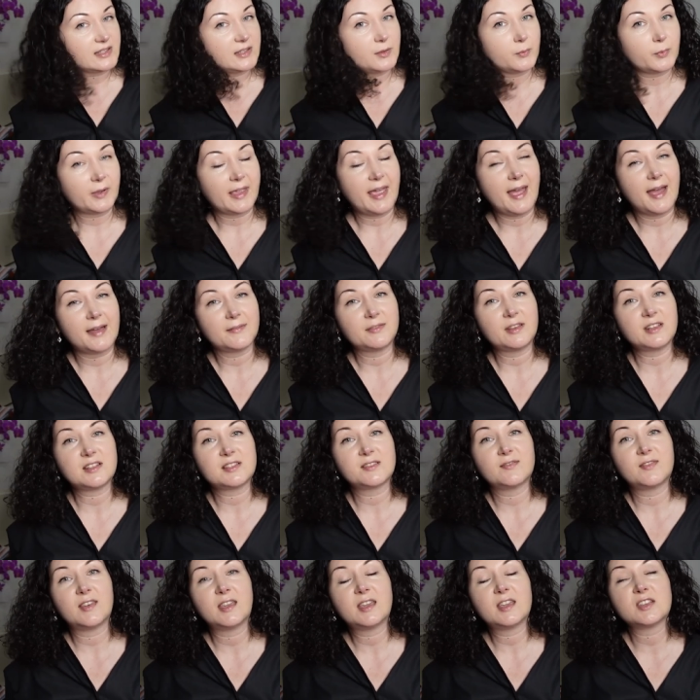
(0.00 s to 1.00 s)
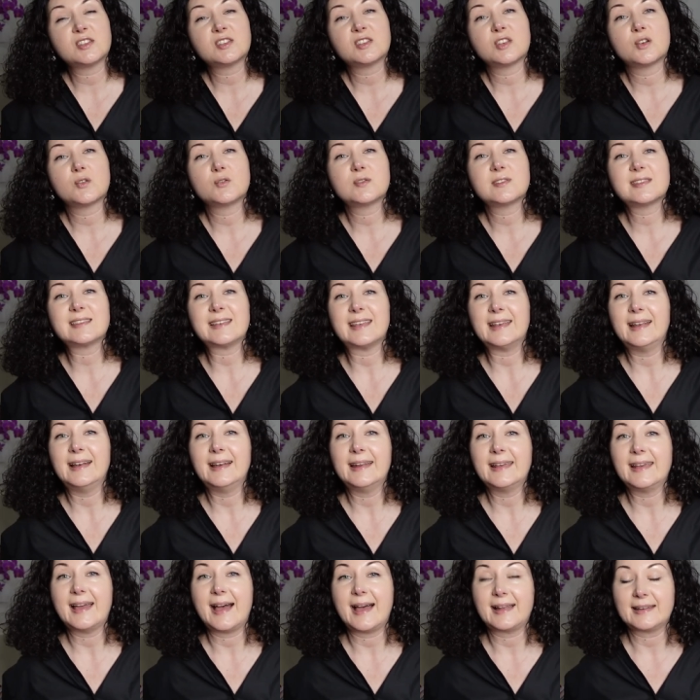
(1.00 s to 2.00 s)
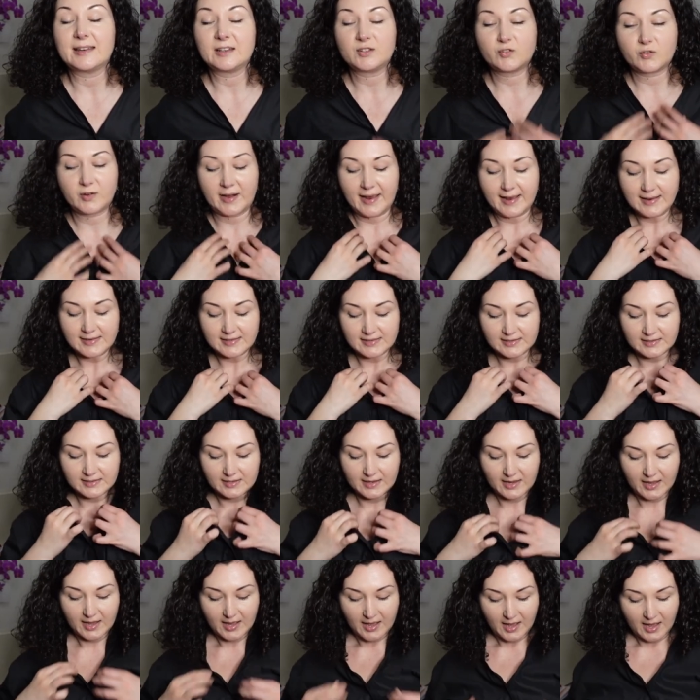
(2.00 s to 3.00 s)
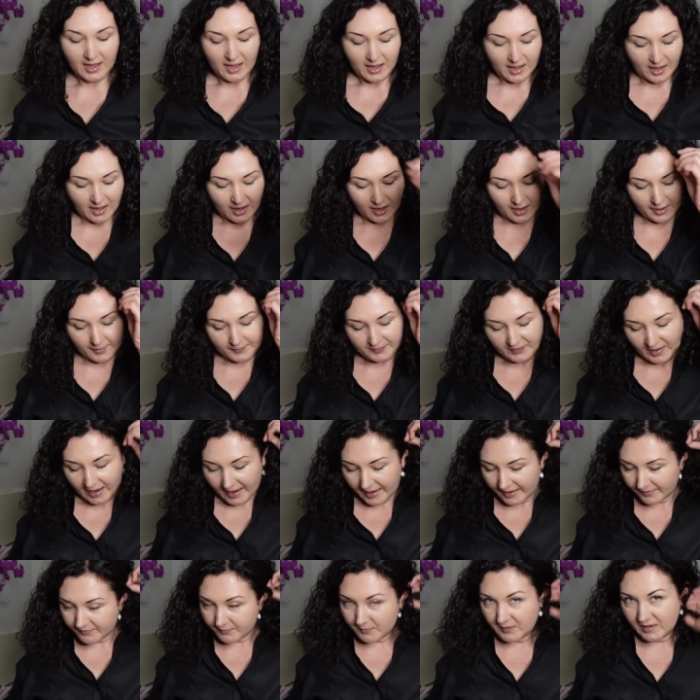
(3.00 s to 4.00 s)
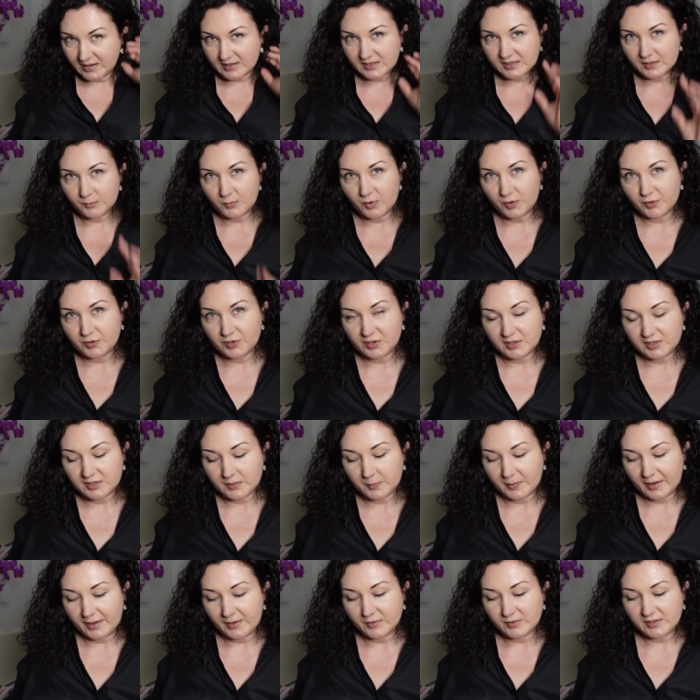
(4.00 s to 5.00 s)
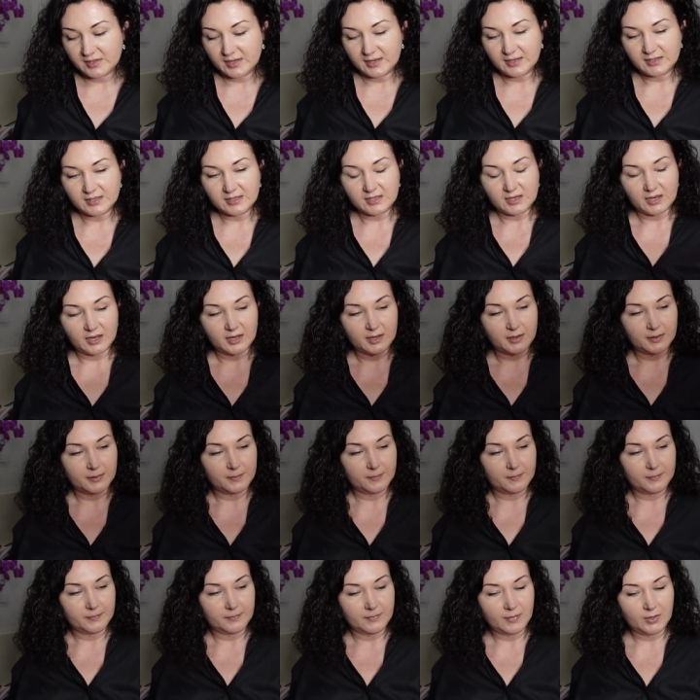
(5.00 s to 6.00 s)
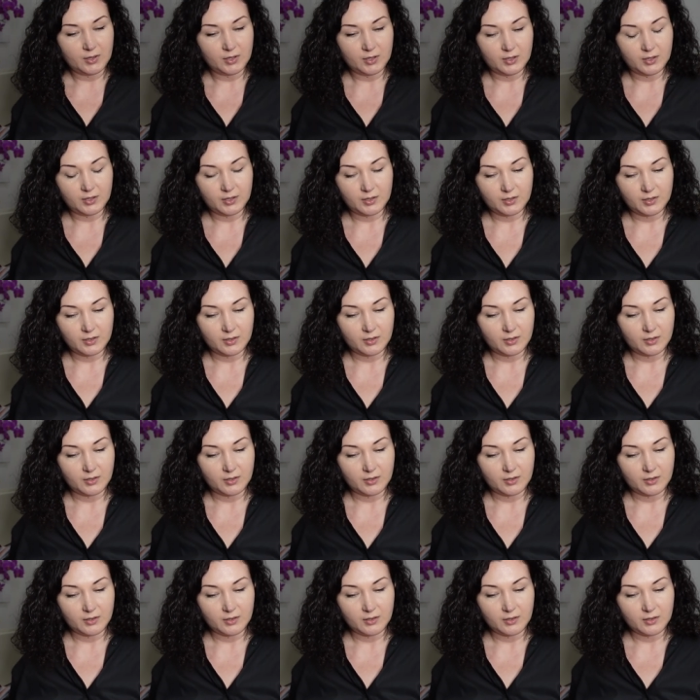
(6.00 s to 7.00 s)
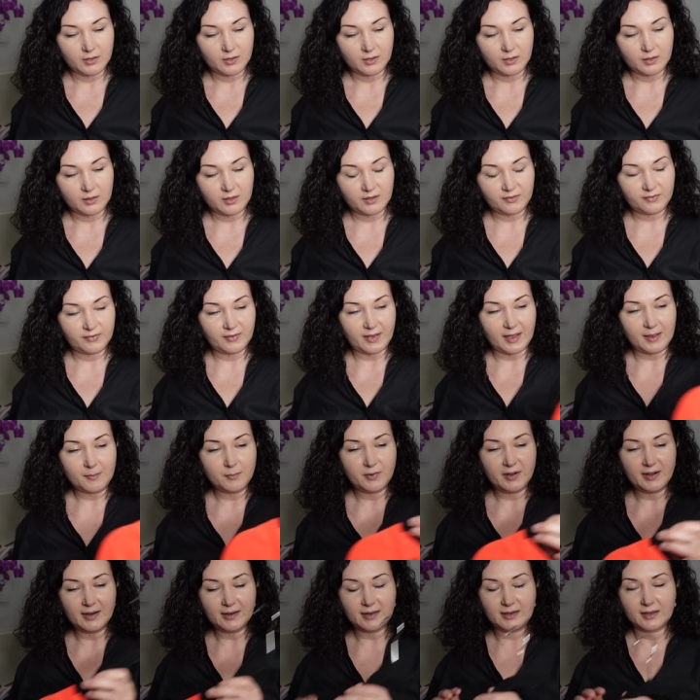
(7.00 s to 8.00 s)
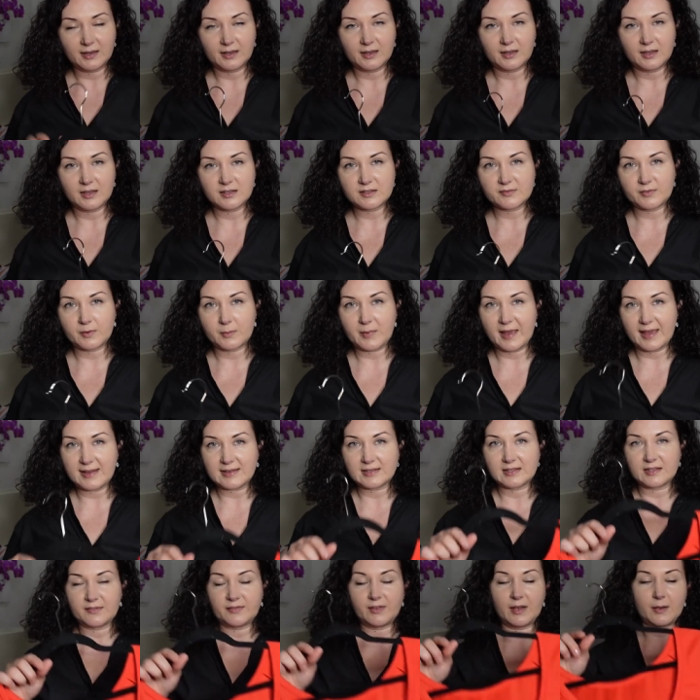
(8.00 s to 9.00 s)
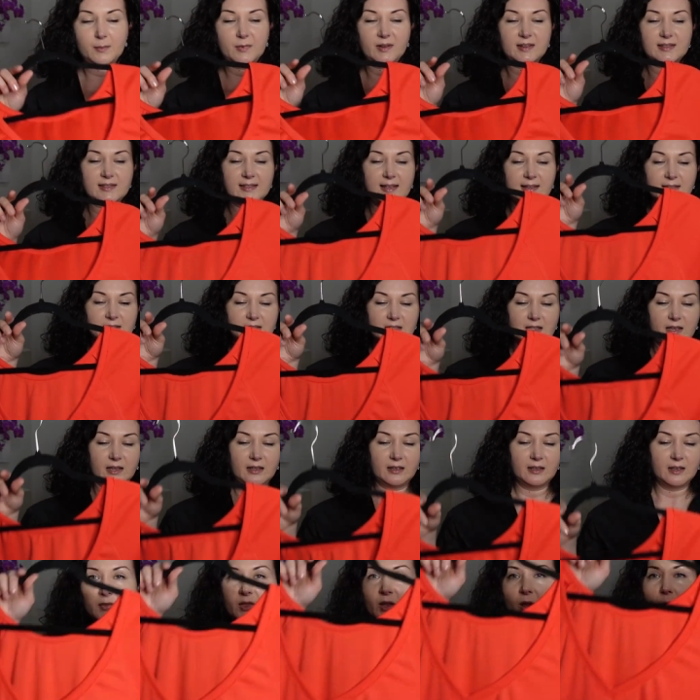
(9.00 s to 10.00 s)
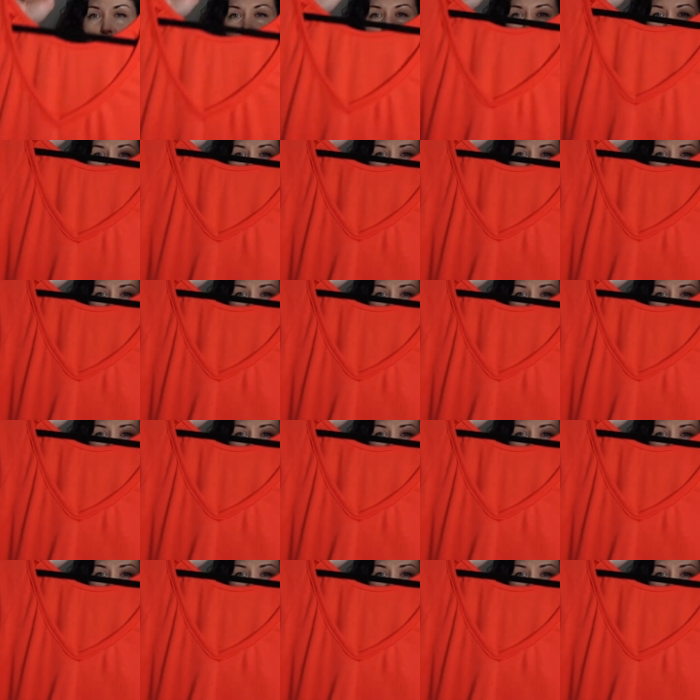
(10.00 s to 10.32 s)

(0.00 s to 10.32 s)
that we have is Vikisews Iliana dress and I have mixed emotions about it um, the fabric is from Exeter Fabric Center what